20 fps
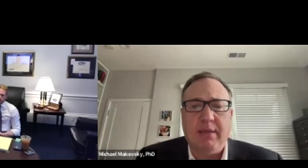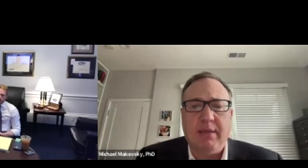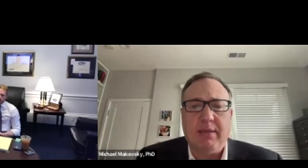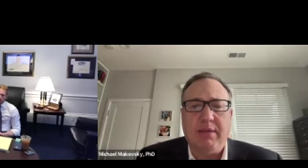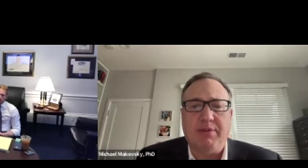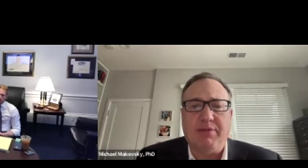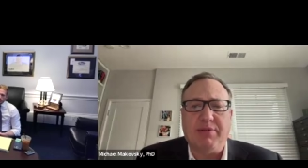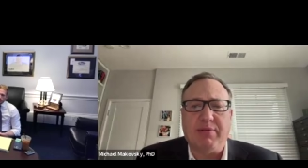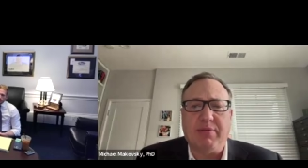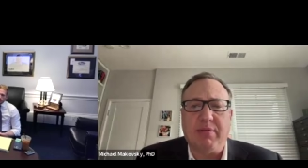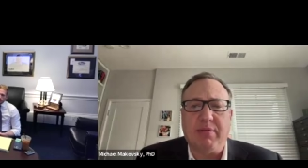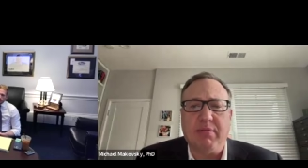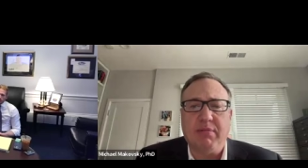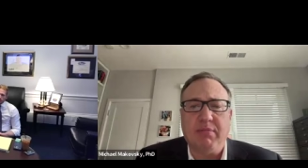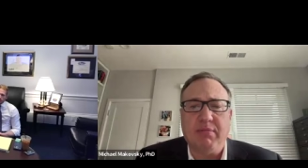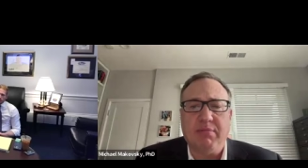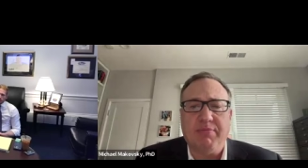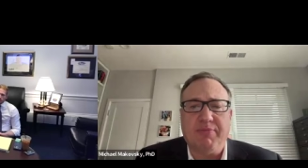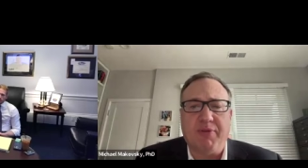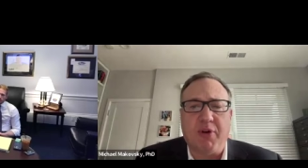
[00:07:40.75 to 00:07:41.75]
just
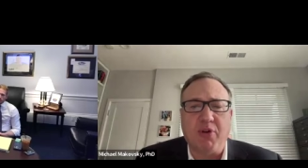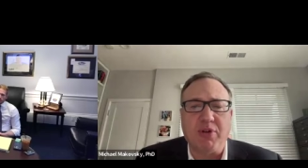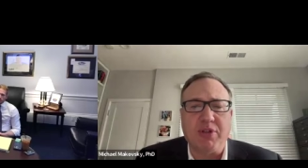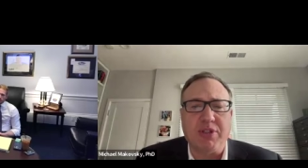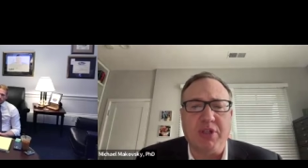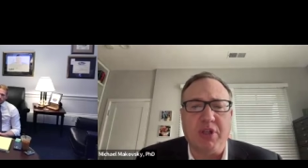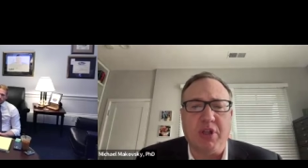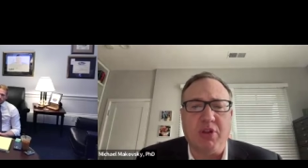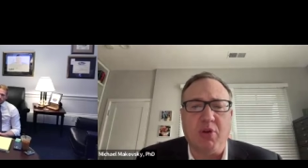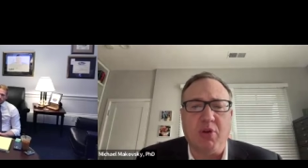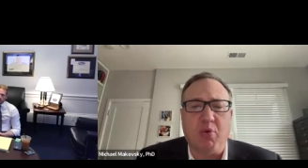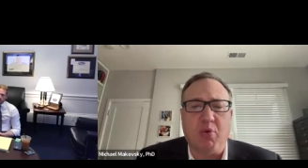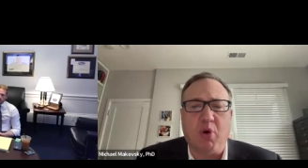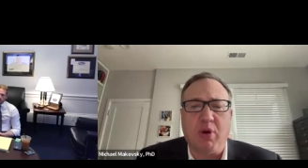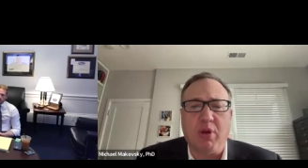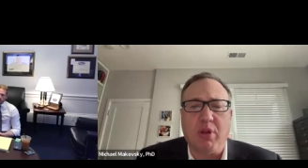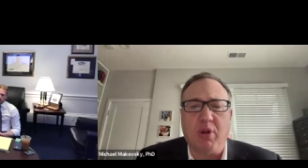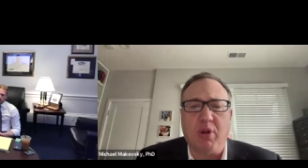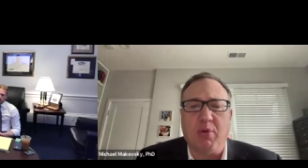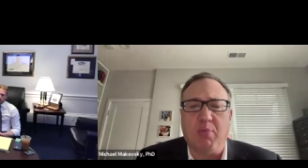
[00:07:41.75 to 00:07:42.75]
focusing on the
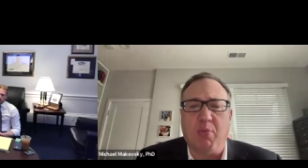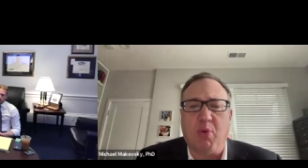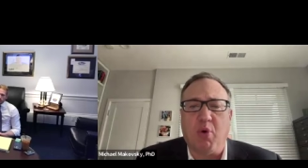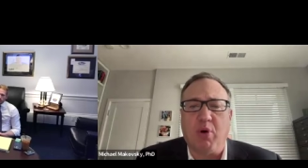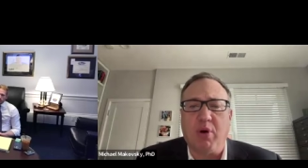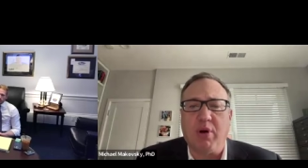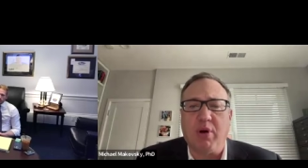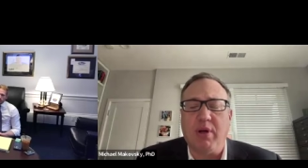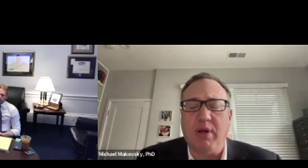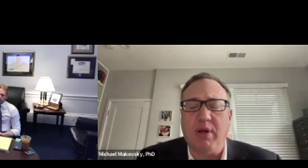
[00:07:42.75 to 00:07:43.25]
war a little more,